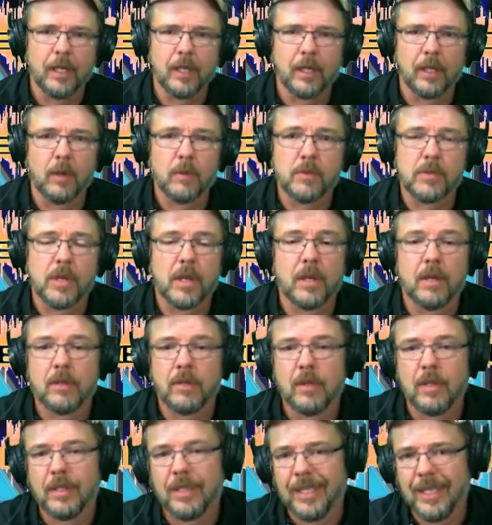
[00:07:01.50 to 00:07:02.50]
goes
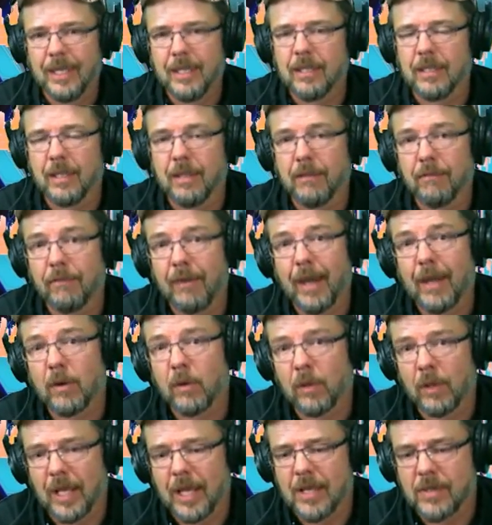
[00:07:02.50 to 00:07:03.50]
on in the end. And the
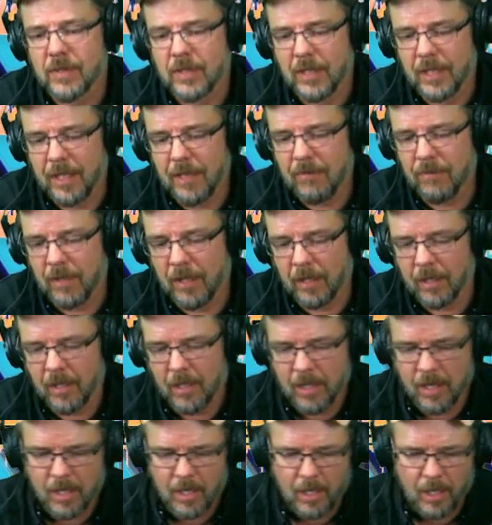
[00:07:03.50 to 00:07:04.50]
final class of the evening
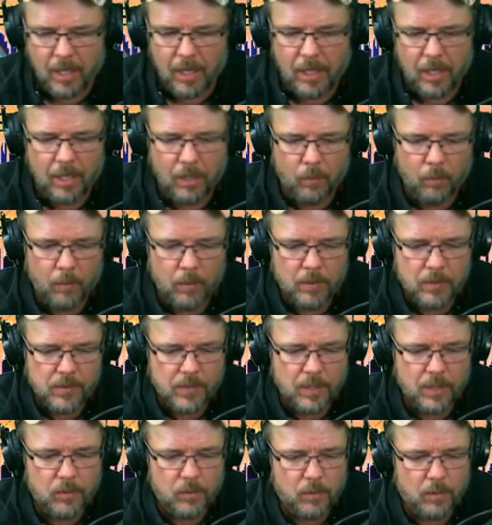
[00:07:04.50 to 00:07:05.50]
was
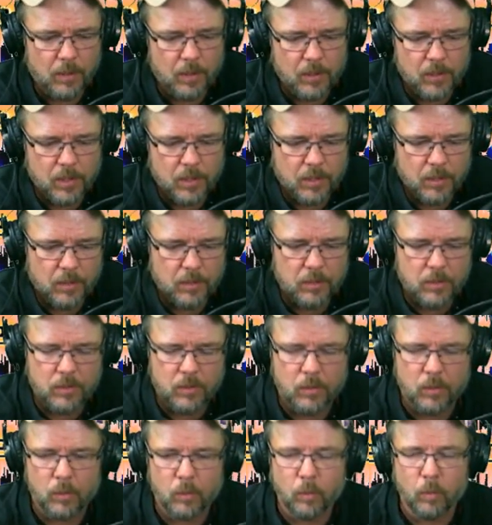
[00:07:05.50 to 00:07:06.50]
an introduction
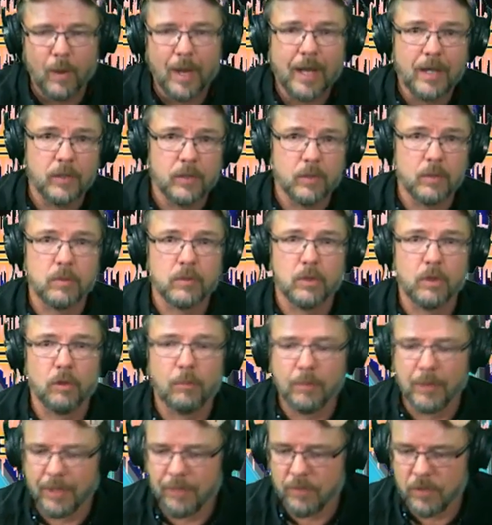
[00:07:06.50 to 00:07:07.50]
to why Jews
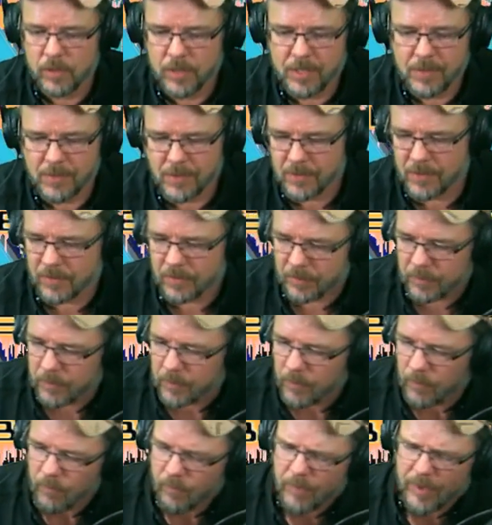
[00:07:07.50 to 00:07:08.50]
don't believe in Jesus.
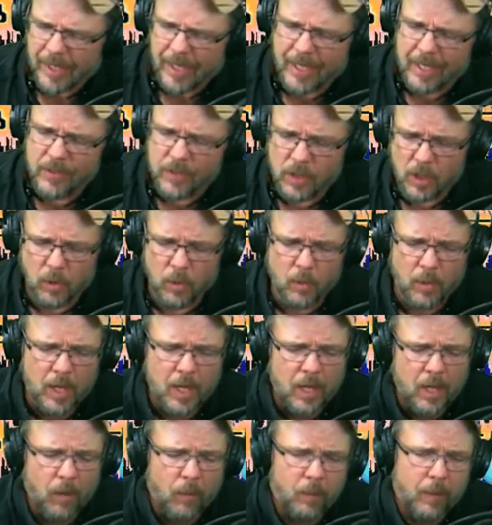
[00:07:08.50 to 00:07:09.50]
And so
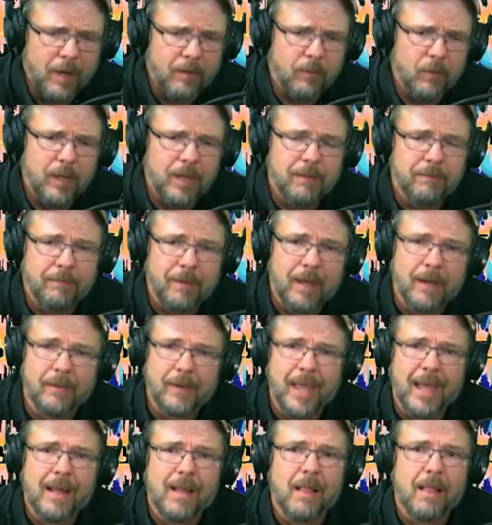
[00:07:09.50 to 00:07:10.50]
whenever he
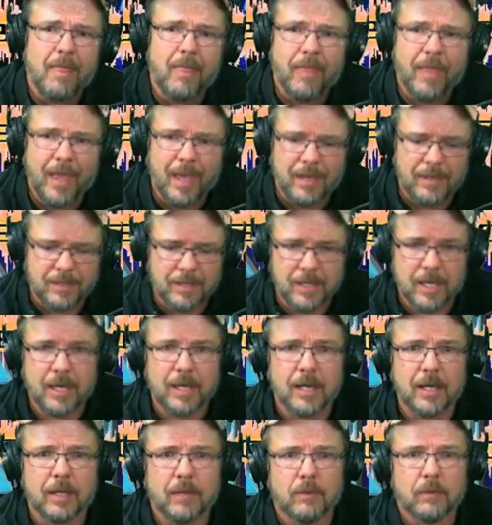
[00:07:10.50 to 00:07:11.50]
found out that,
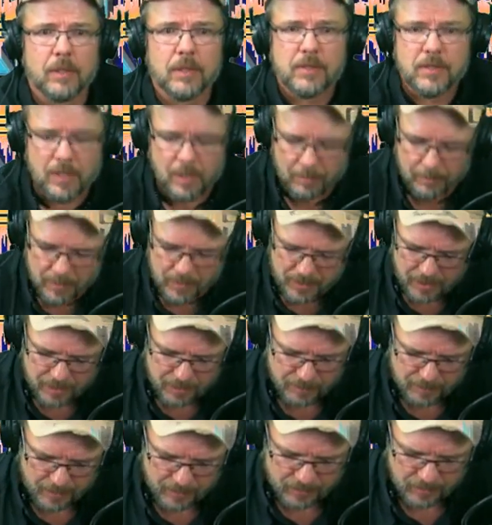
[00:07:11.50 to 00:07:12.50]
let me see
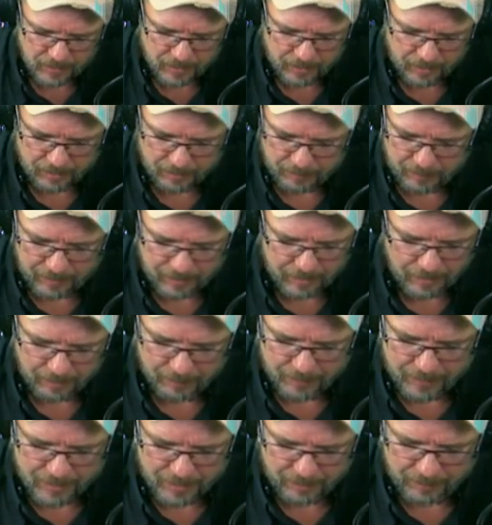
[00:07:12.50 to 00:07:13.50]
this message. It could be telling
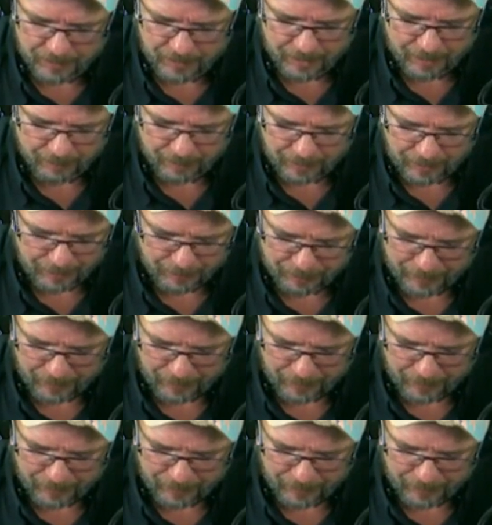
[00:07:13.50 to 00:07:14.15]
me something I'm clipping